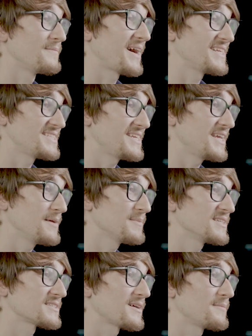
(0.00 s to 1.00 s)
my
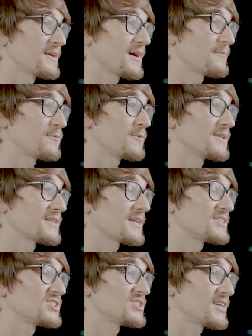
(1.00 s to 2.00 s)
team is coming up with
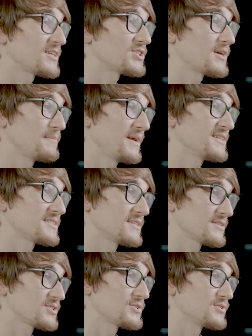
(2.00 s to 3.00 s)
such
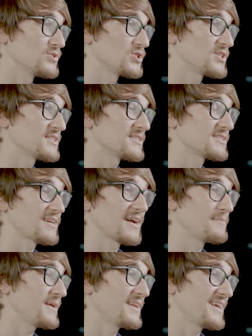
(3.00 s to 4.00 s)
amazing solutions.
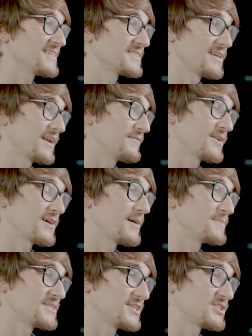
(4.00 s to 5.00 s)
I mean, it's not even a
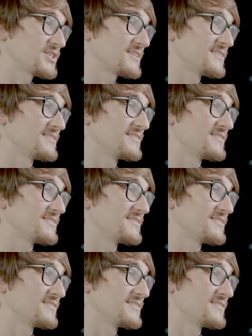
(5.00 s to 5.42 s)
competition.